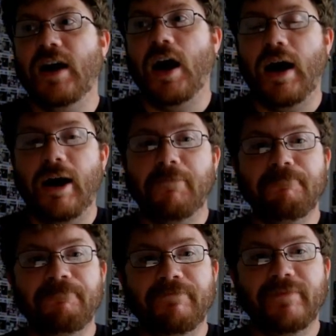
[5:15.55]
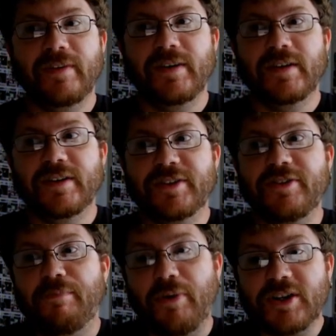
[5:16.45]
Um, so
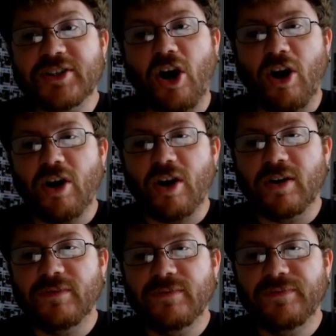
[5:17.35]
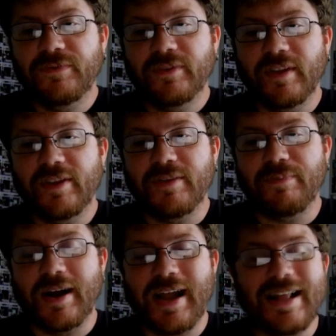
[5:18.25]
the books are the
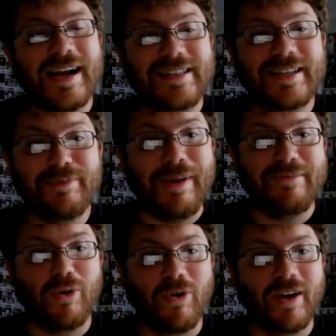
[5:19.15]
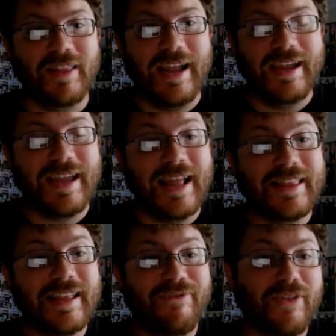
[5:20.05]
uh, and I depend more on like
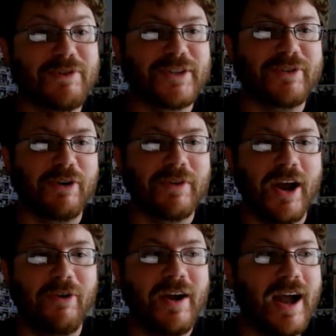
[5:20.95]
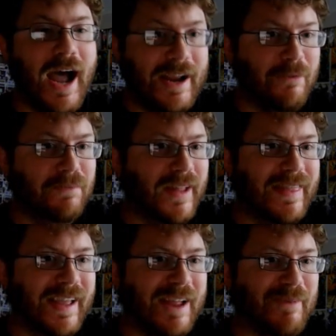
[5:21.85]
and if, for those who don't know, I don't play
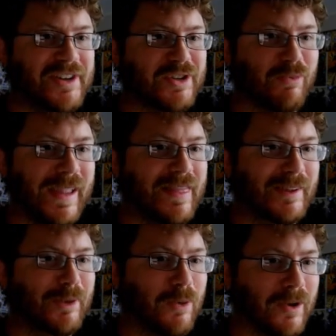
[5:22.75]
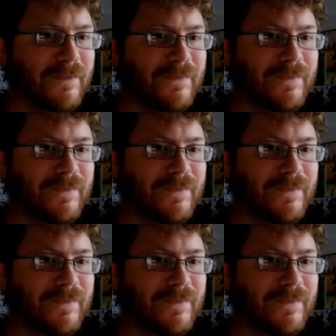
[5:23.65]
the game. I just read the lore.